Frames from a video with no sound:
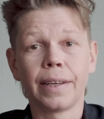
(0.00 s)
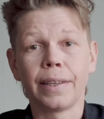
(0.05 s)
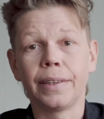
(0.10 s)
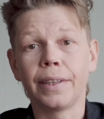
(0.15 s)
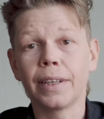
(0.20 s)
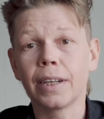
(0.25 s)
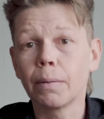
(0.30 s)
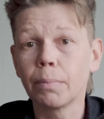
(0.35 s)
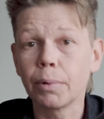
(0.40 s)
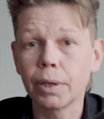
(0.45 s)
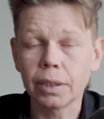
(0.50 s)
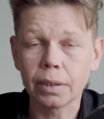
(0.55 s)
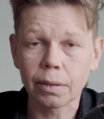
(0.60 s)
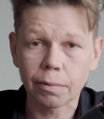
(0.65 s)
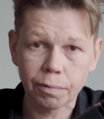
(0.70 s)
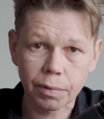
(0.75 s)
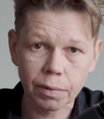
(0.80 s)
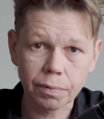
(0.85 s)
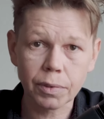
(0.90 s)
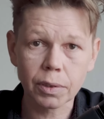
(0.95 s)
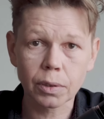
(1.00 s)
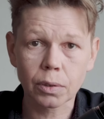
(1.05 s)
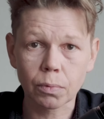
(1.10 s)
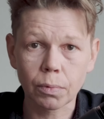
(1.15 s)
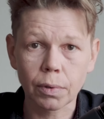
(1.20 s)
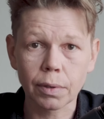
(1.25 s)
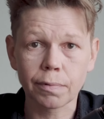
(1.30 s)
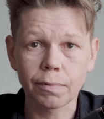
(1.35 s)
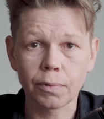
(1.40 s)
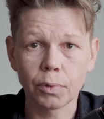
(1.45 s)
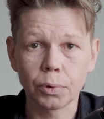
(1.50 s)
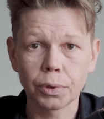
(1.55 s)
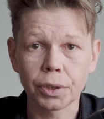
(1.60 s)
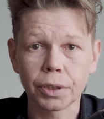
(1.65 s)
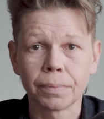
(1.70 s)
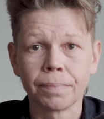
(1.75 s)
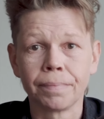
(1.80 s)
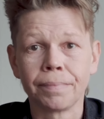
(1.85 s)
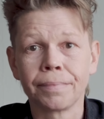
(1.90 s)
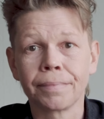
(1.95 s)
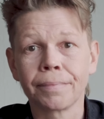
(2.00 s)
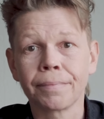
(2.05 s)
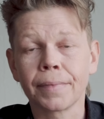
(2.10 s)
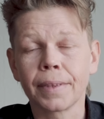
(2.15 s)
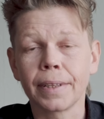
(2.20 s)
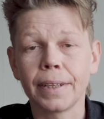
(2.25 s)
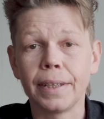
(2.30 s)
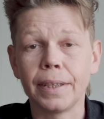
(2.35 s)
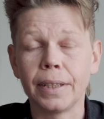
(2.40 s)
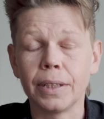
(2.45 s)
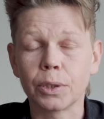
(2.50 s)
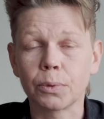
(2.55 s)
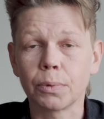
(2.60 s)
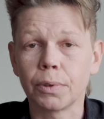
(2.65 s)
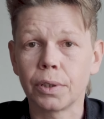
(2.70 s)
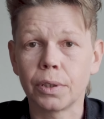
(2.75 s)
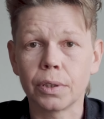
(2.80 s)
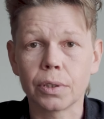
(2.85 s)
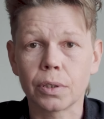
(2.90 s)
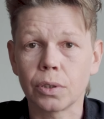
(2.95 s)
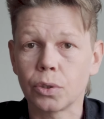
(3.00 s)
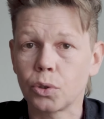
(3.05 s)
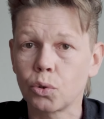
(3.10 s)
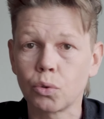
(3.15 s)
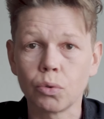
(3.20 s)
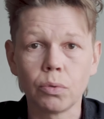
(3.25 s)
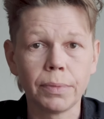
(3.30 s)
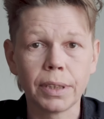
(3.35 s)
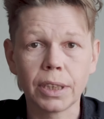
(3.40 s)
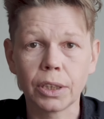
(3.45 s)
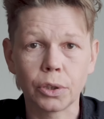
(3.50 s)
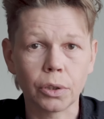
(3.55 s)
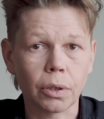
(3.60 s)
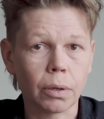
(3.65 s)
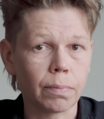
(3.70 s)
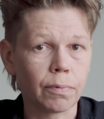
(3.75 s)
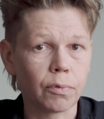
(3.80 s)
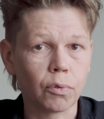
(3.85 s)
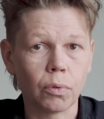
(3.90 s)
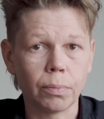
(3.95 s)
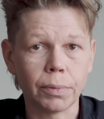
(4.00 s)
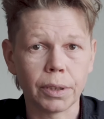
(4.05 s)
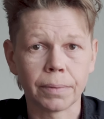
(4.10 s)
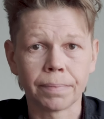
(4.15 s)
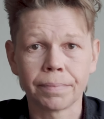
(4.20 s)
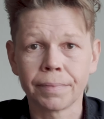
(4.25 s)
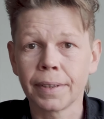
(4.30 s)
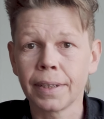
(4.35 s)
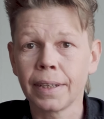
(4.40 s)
Then I bring the fifty to one forty and this one does the zooming job for me.